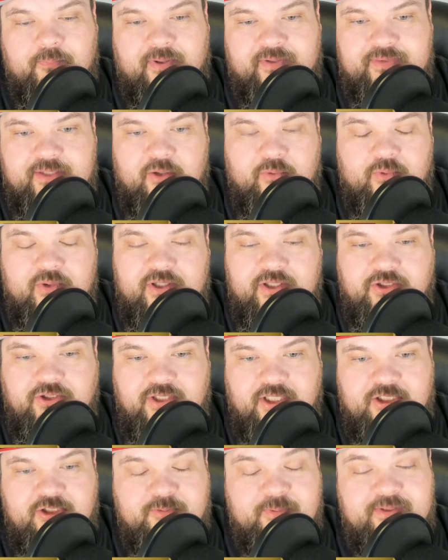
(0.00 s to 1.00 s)
But there were
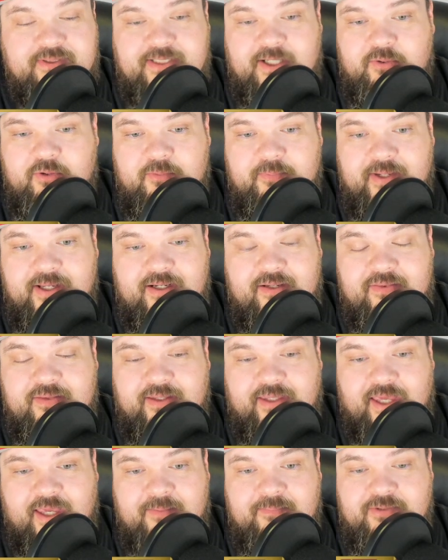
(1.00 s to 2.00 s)
adjustments that were made in
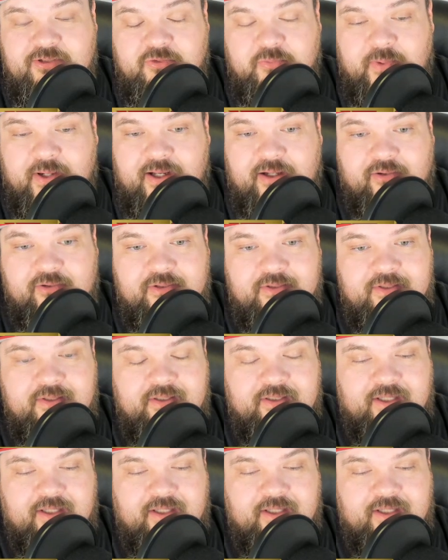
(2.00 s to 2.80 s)
the game as well.